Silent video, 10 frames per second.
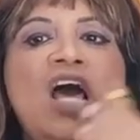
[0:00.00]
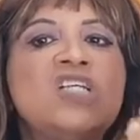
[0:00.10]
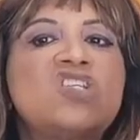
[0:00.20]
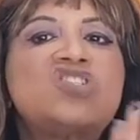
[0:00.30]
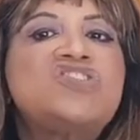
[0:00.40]

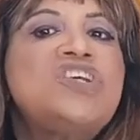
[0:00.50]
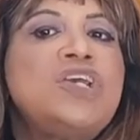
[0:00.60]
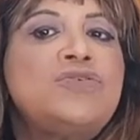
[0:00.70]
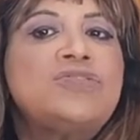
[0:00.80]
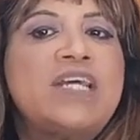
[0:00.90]
so
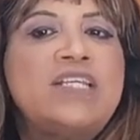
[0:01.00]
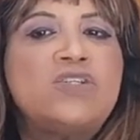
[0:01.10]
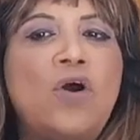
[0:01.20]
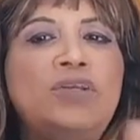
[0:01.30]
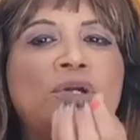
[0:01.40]
she could
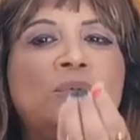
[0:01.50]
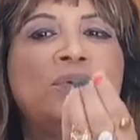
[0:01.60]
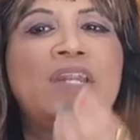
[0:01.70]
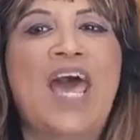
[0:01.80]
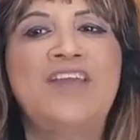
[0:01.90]
enjoy a
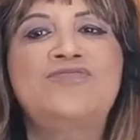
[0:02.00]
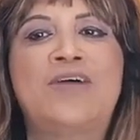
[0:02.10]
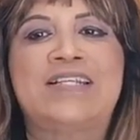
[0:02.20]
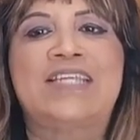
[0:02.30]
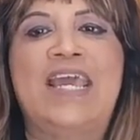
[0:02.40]
good life
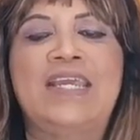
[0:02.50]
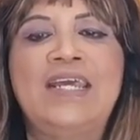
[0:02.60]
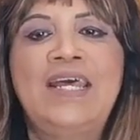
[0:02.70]
one day.